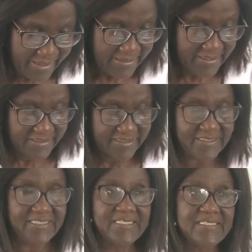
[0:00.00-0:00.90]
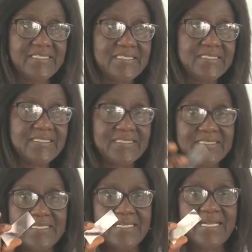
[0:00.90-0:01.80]
This is
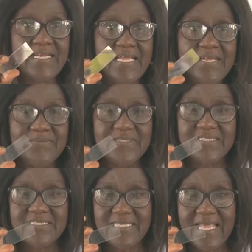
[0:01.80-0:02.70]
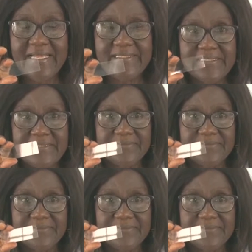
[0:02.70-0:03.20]
just an empty slide,